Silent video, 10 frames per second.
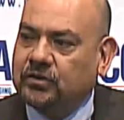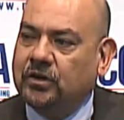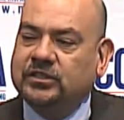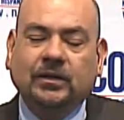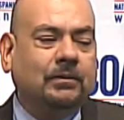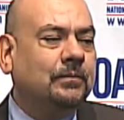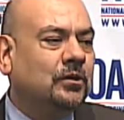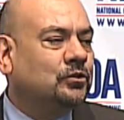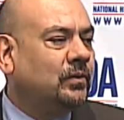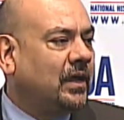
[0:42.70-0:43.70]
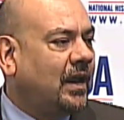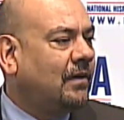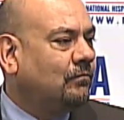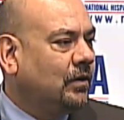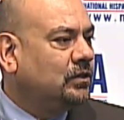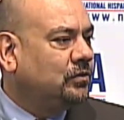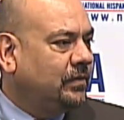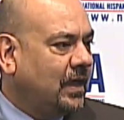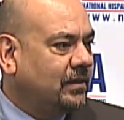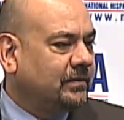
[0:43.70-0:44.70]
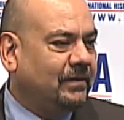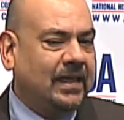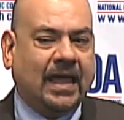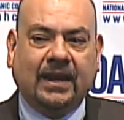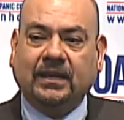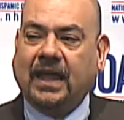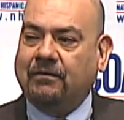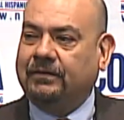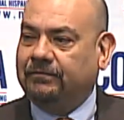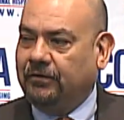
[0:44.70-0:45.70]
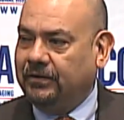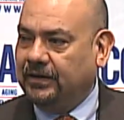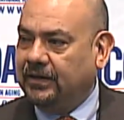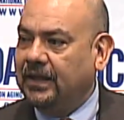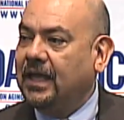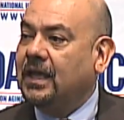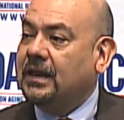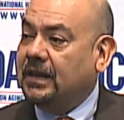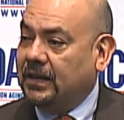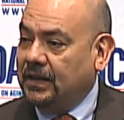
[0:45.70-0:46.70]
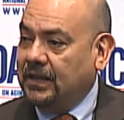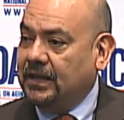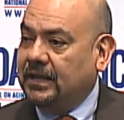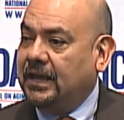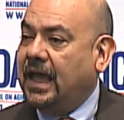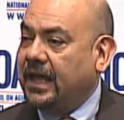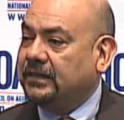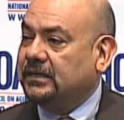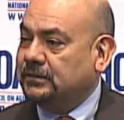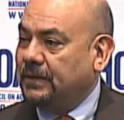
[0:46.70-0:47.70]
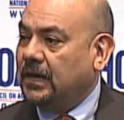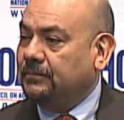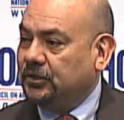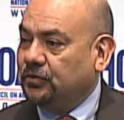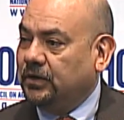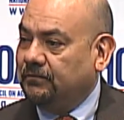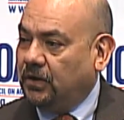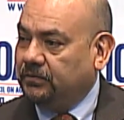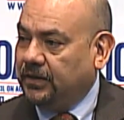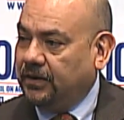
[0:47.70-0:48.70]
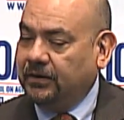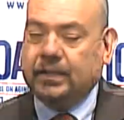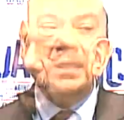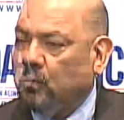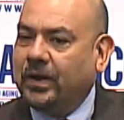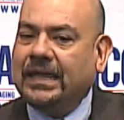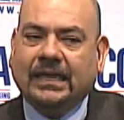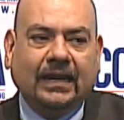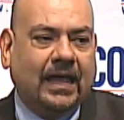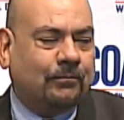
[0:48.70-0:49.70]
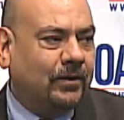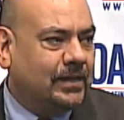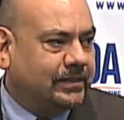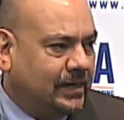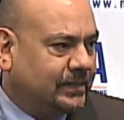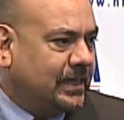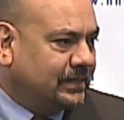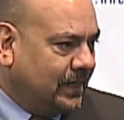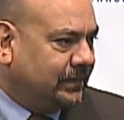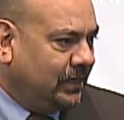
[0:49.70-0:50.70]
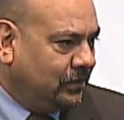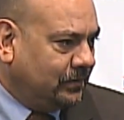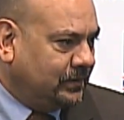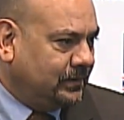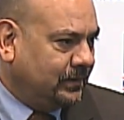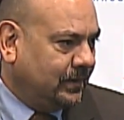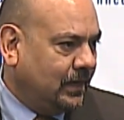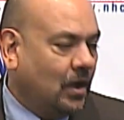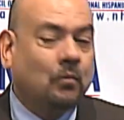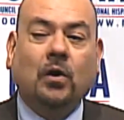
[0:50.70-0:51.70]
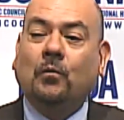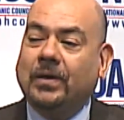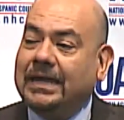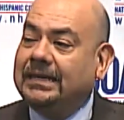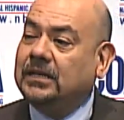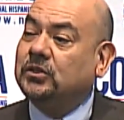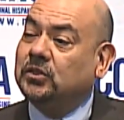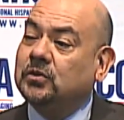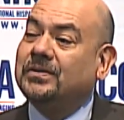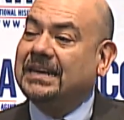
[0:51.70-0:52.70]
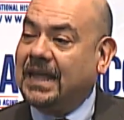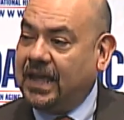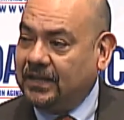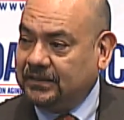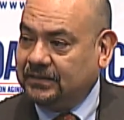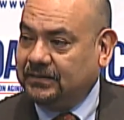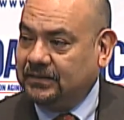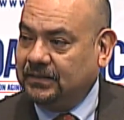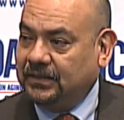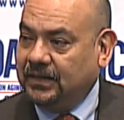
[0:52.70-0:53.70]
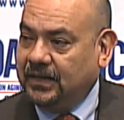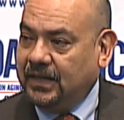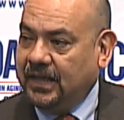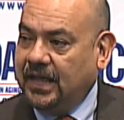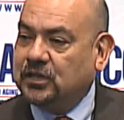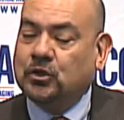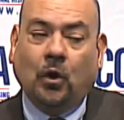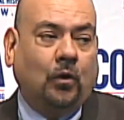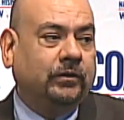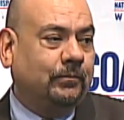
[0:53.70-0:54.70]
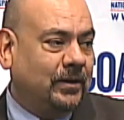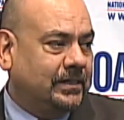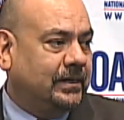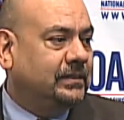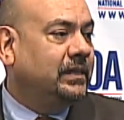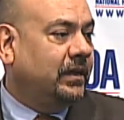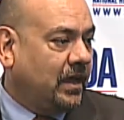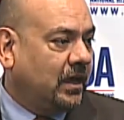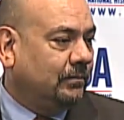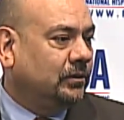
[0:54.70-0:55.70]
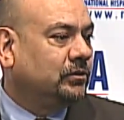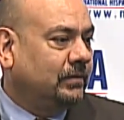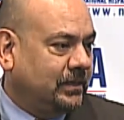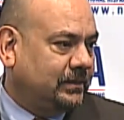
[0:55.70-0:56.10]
George W. Bush would not have won 2000 if he hadn't carried Florida. He had the Hispanic majority vote there. We elect presidents as Latinos. What we need to do next is hold the presidency accountable to